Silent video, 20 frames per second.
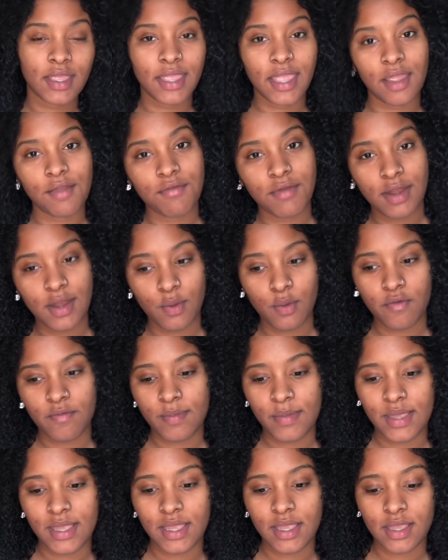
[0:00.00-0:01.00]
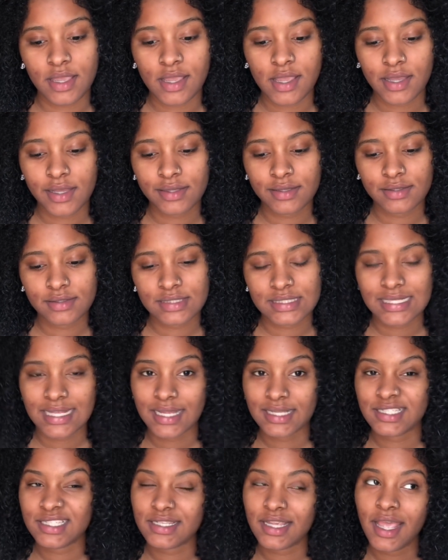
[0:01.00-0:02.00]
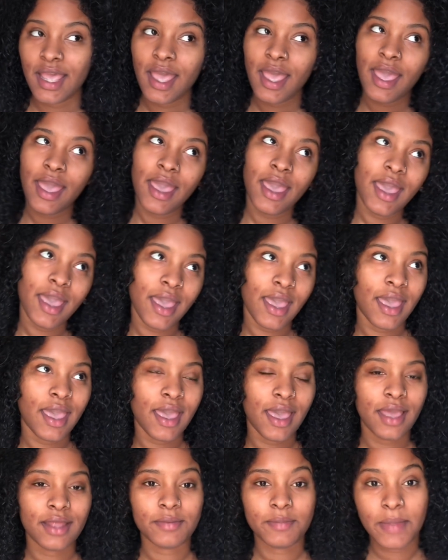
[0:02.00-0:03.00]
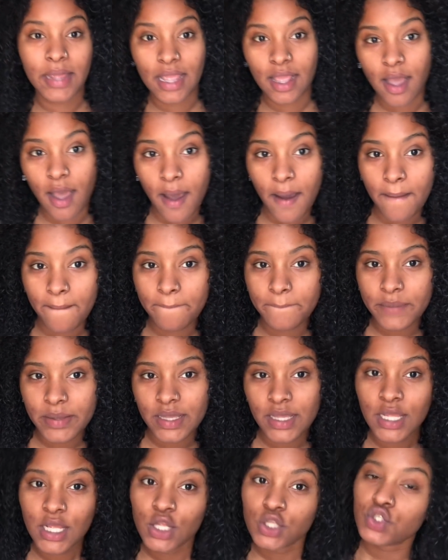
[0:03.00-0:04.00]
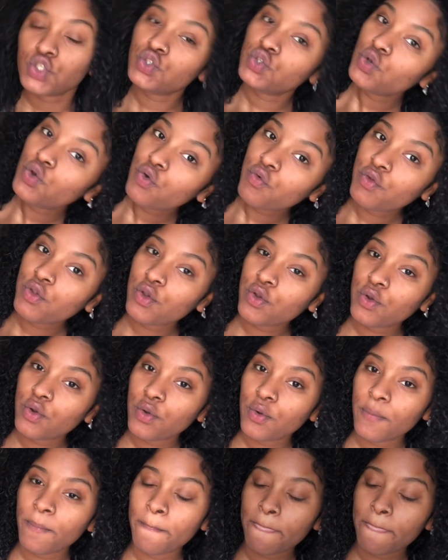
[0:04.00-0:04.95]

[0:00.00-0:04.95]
get ready with me / hair and makeup tutorial,